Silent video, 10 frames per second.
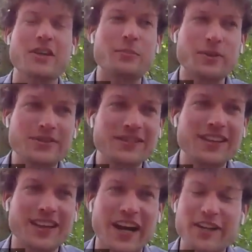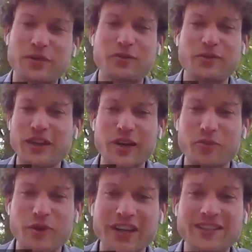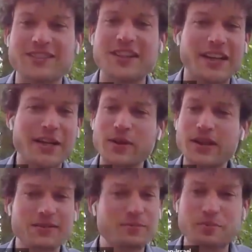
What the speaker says: I was kind of afraid that I will